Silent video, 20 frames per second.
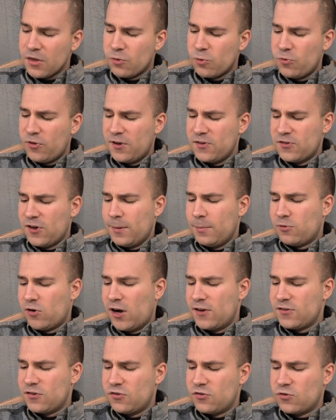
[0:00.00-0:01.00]
through things like
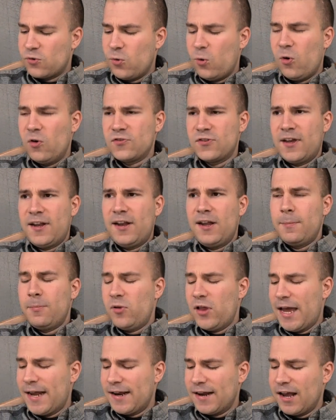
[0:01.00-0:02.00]
price controls and a
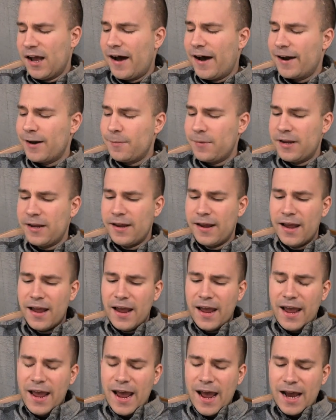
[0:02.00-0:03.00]
planned economy,
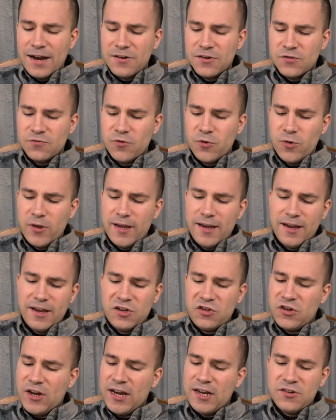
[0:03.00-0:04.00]
and just
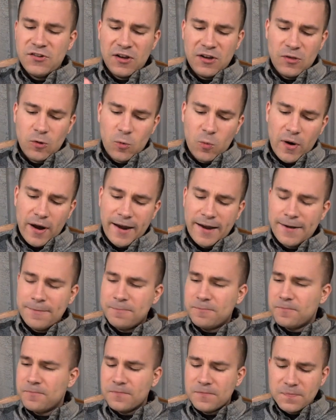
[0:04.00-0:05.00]
really changing the
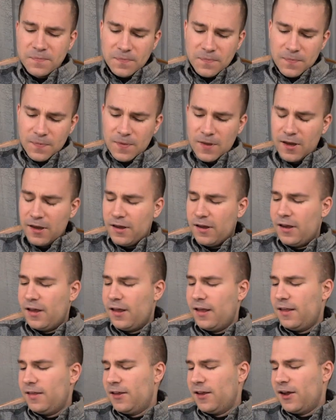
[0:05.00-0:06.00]
way
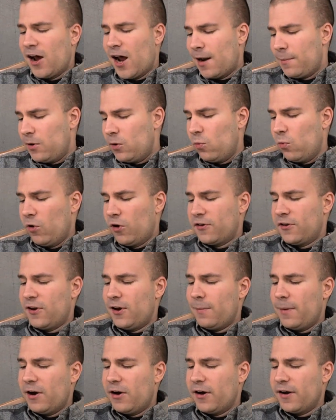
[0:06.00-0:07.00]
the economy worked in
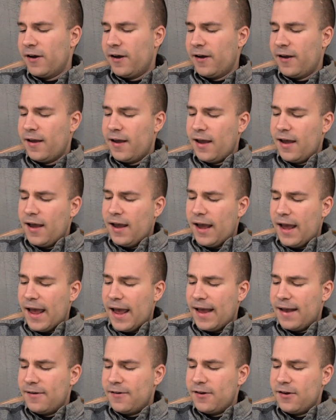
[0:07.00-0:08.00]
America.
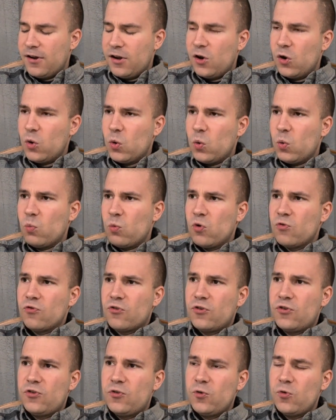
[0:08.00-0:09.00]
And World
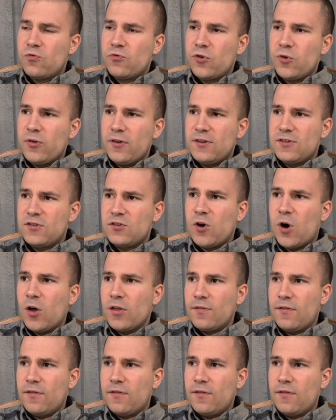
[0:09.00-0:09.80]
War II really saw